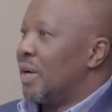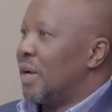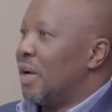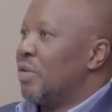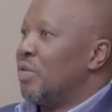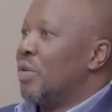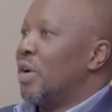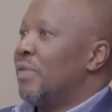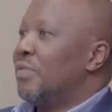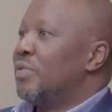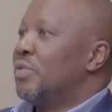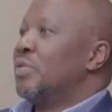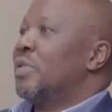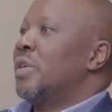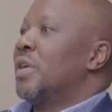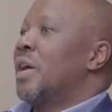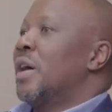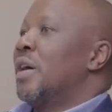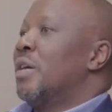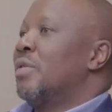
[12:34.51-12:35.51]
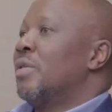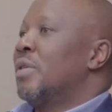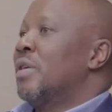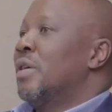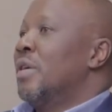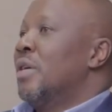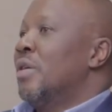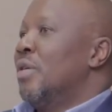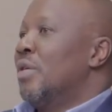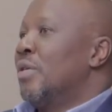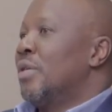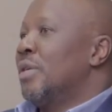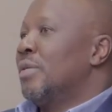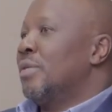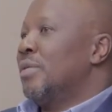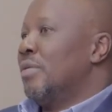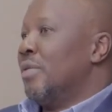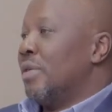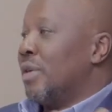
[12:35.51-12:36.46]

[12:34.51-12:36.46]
Now you have to rely on, on,